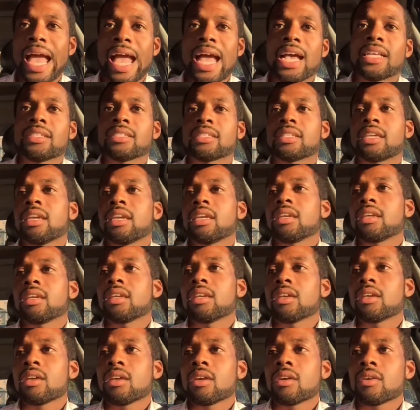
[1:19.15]

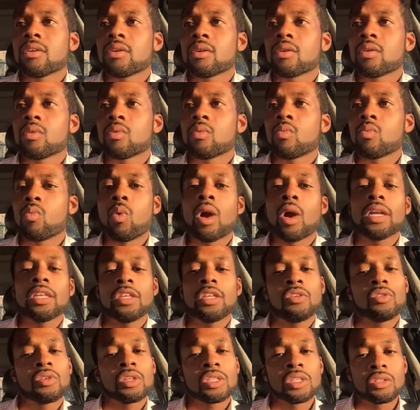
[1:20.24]
asking what
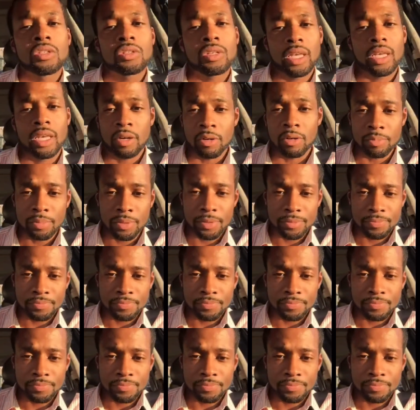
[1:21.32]
you can do to help.